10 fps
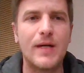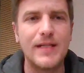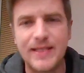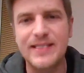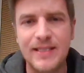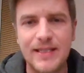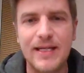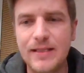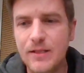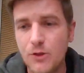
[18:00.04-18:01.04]
this and
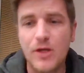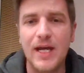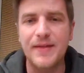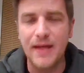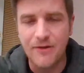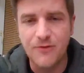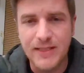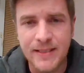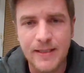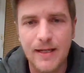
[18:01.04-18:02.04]
that. You get
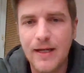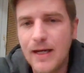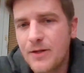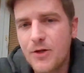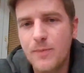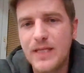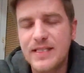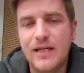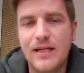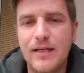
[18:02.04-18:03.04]
everything, and you're
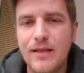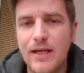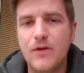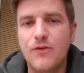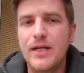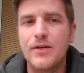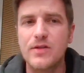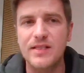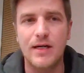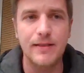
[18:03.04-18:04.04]
basically like ready to
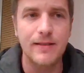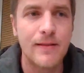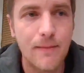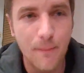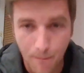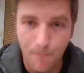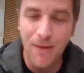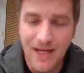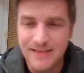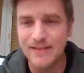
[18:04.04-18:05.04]
start.
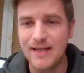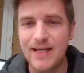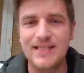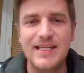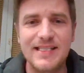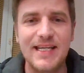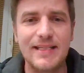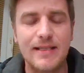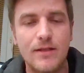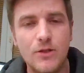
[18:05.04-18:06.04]
But as I
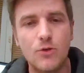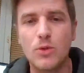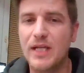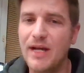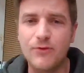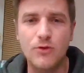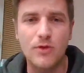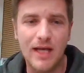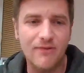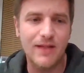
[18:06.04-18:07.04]
said, you will have to
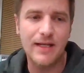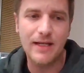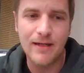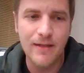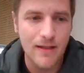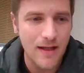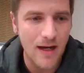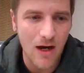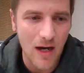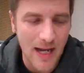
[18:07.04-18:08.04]
have like
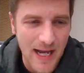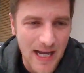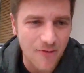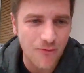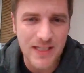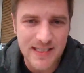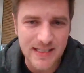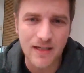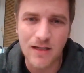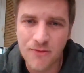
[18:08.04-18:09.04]
every
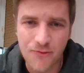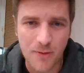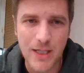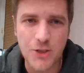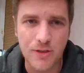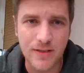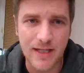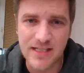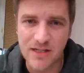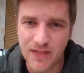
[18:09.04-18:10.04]
single information
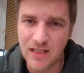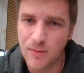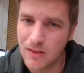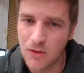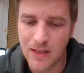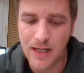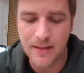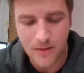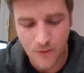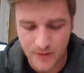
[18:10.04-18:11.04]
that is available
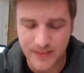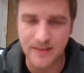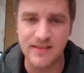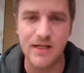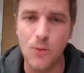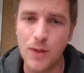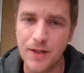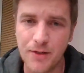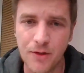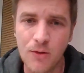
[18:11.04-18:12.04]
online written somewhere,
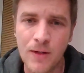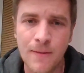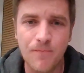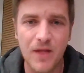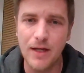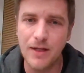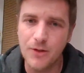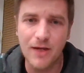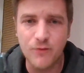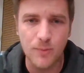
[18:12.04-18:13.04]
you know, and you
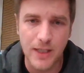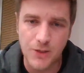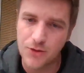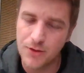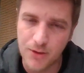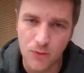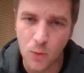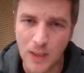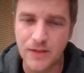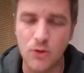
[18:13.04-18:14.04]
have to make sure you
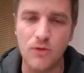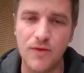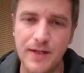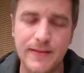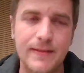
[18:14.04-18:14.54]
went over it.